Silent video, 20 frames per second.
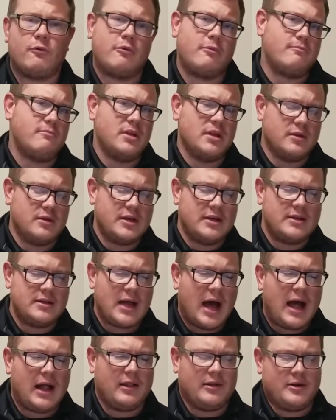million.
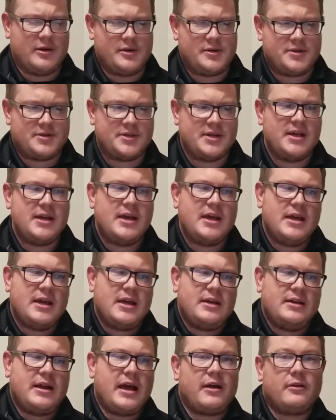
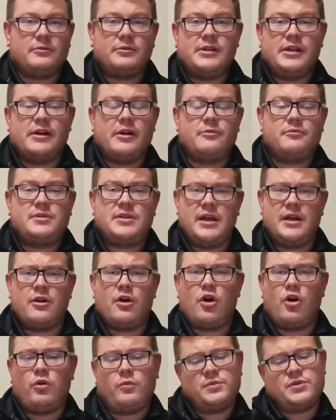Now, 10
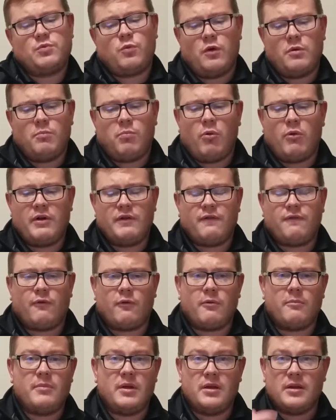homes,
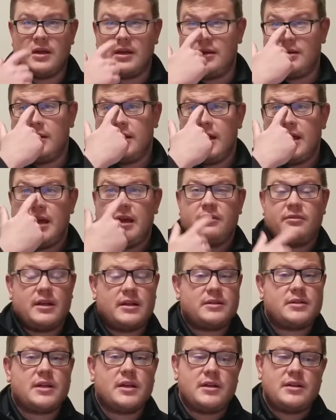$1.4 million,
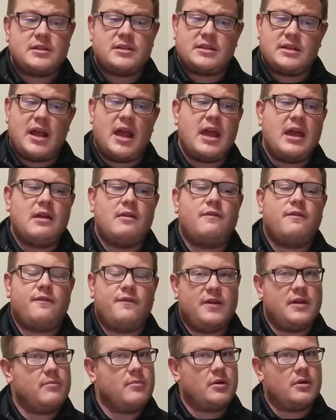that's going to save
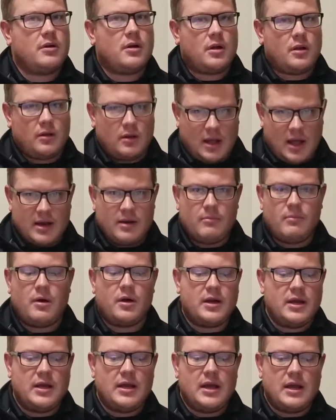FEMA a lot of
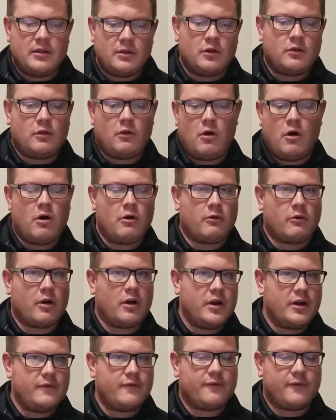money in the long
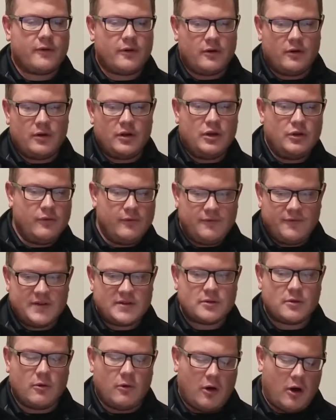run for you
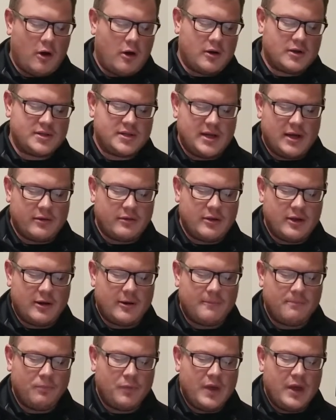fiscal hawks out
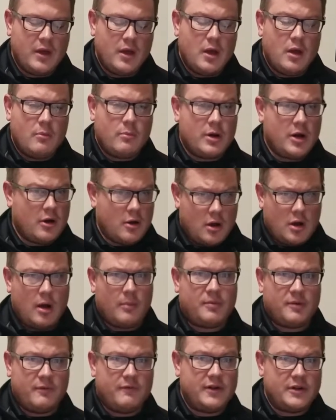there. But here are a
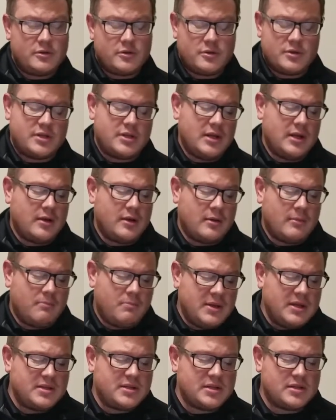couple of interesting
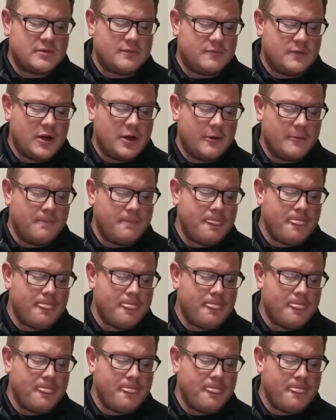pieces of note.